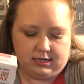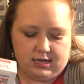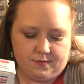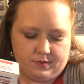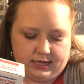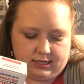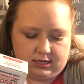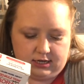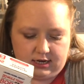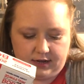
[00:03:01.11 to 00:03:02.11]
cup. That's
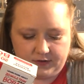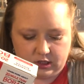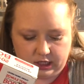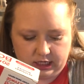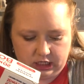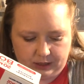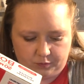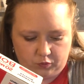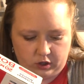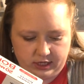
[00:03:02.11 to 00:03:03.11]
good enough, so we're going to
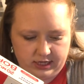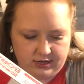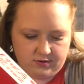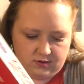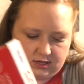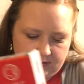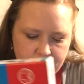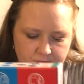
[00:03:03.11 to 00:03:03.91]
dump one of those.